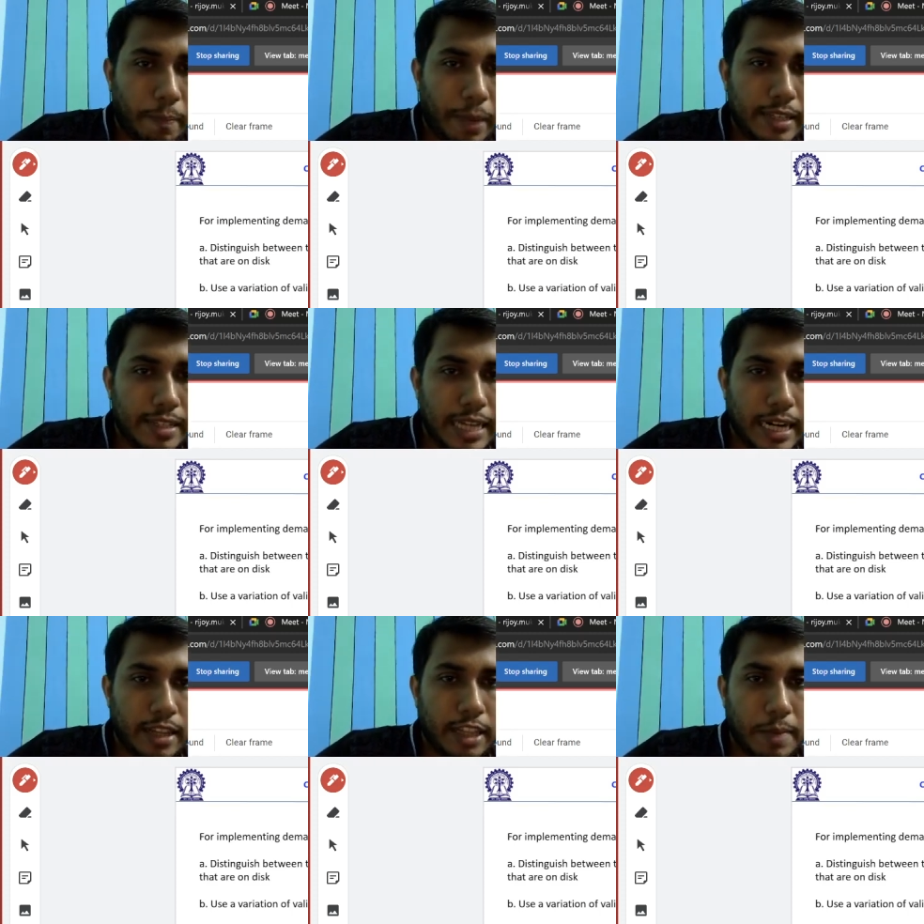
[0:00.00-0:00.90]
the pages
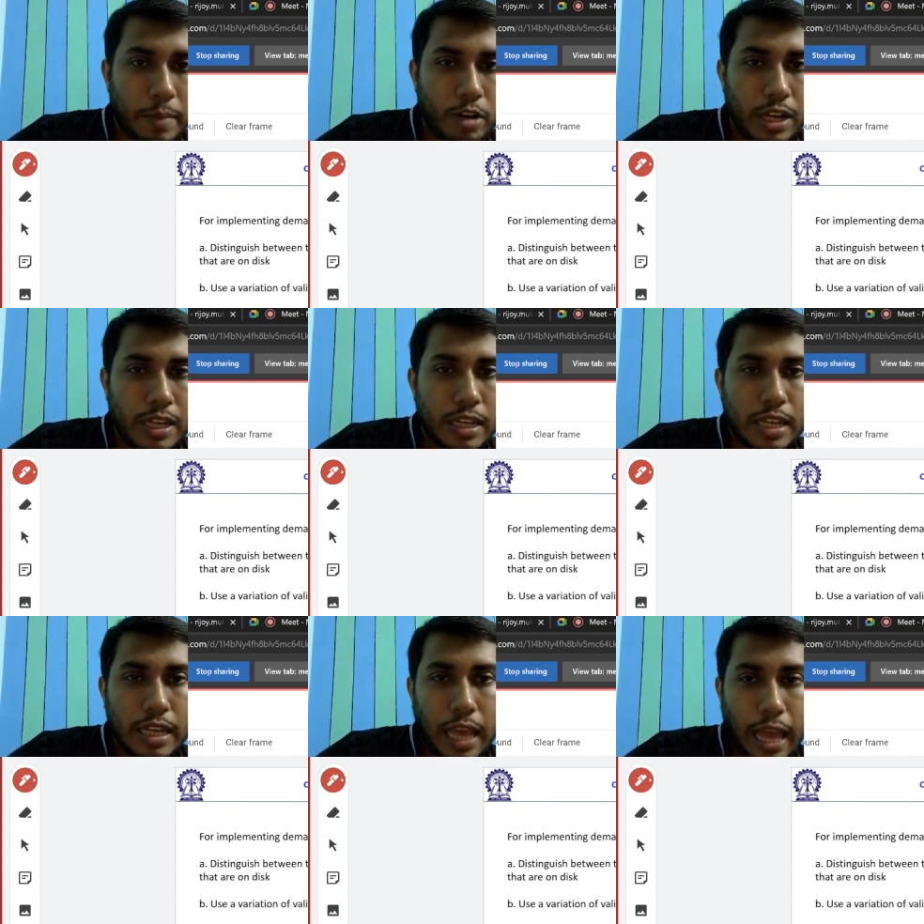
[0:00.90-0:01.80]
that are in the memory
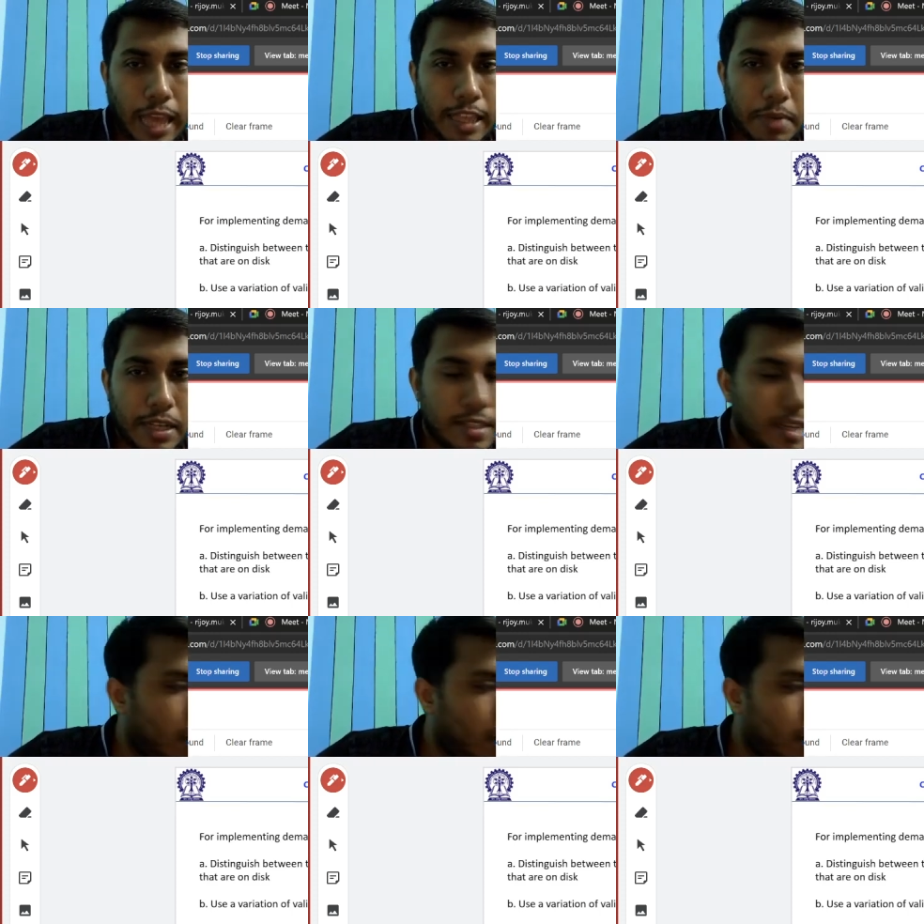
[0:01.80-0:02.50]
and the pages